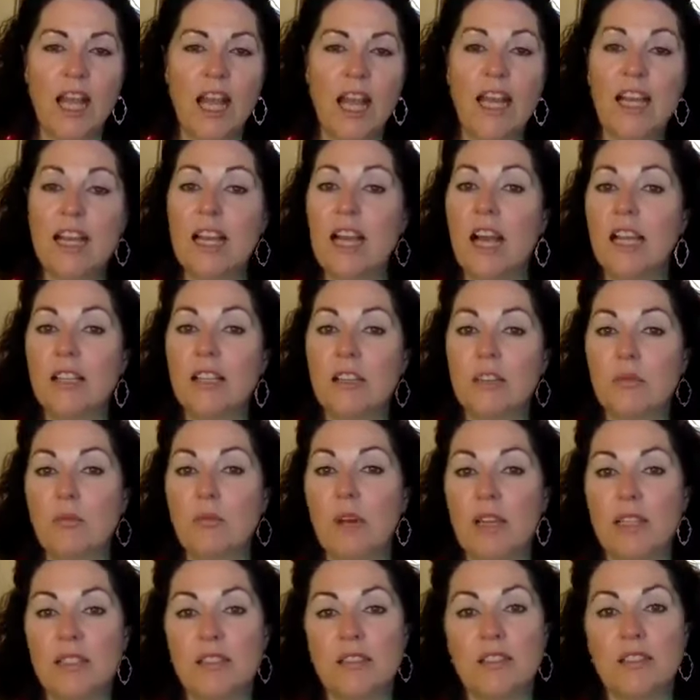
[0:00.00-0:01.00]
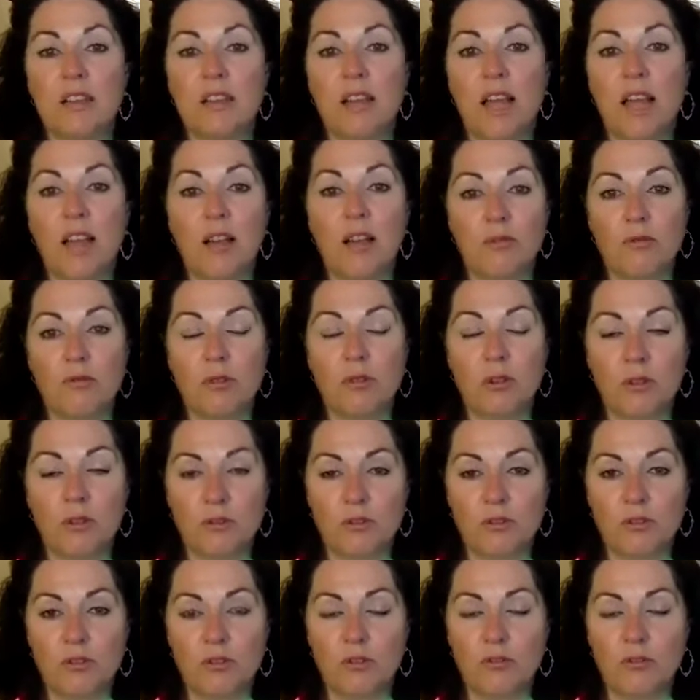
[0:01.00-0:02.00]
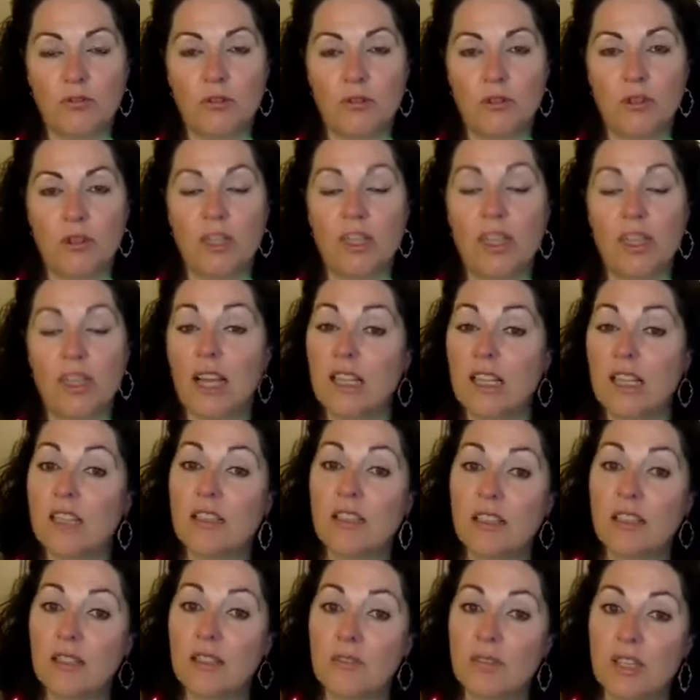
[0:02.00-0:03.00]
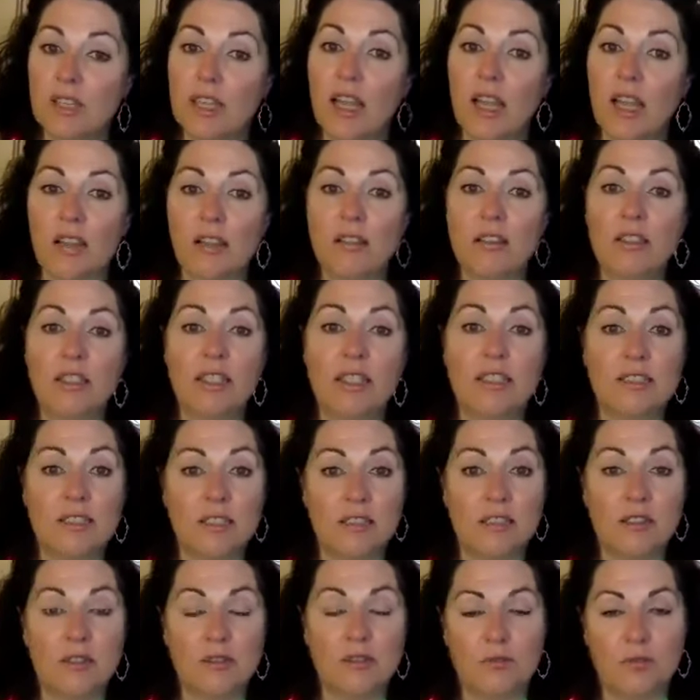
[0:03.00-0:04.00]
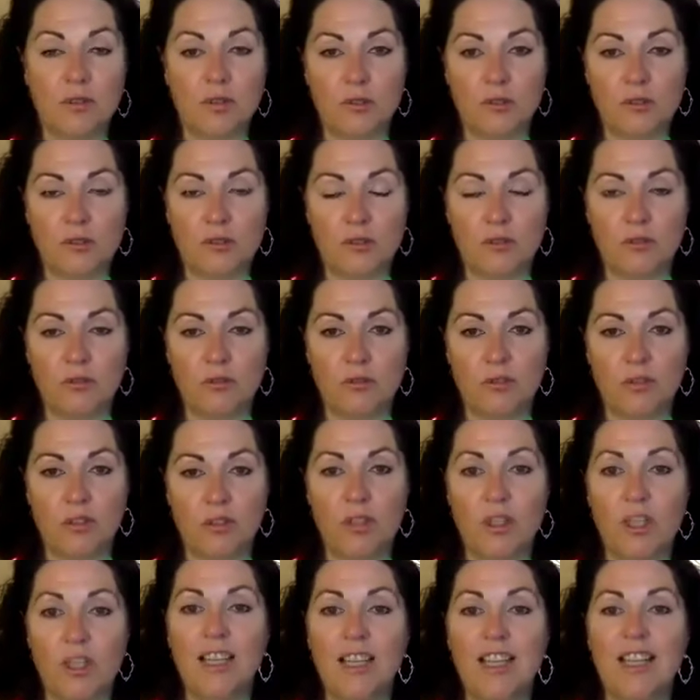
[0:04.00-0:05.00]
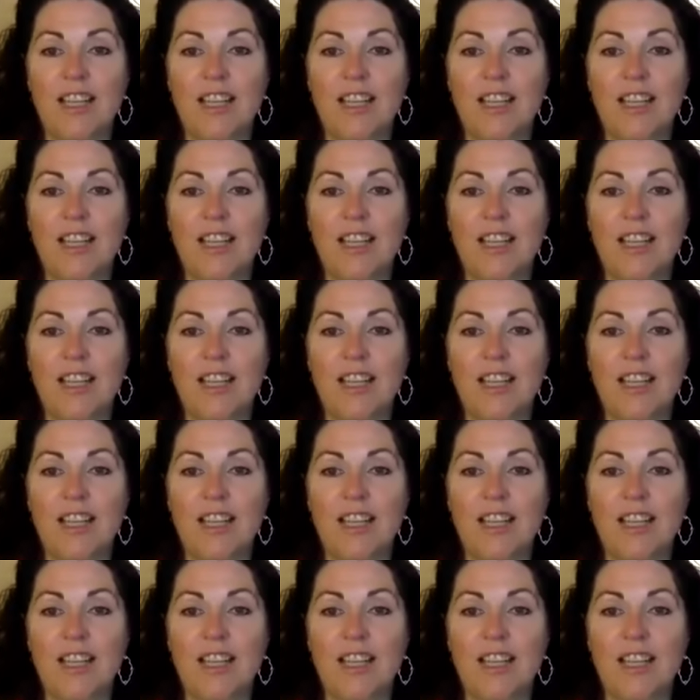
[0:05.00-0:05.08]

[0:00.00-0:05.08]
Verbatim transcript: And I could wait till hell froze over, and I could live in hell until it froze over